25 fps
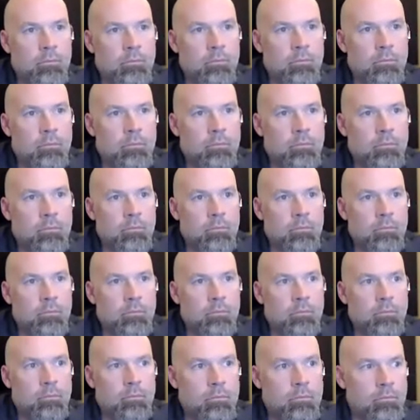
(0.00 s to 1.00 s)

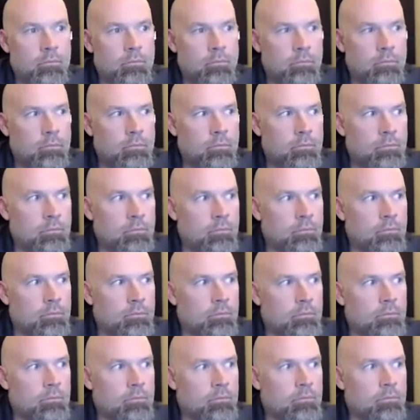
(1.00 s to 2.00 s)

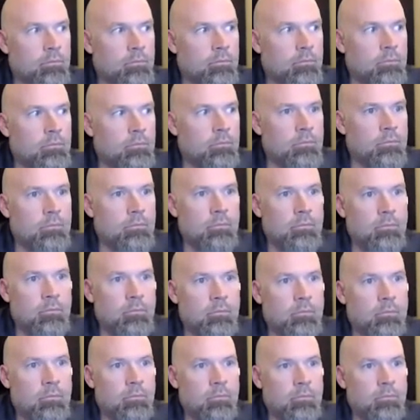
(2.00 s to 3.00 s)

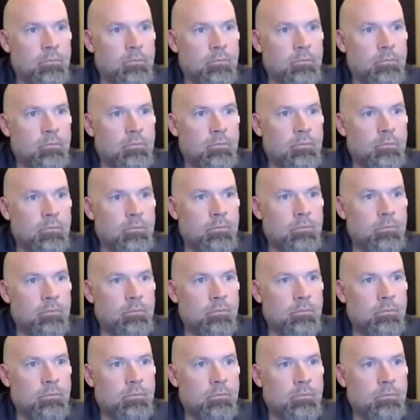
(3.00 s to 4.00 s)

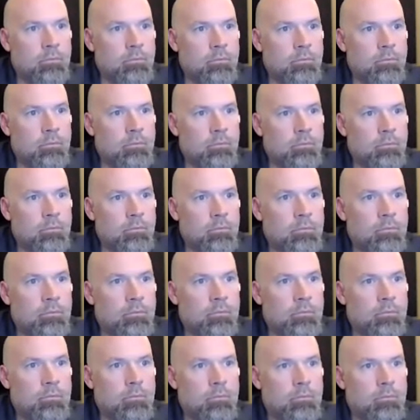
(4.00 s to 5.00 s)

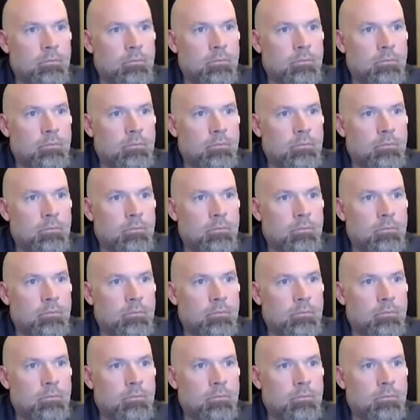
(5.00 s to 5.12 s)
This person isn't speaking.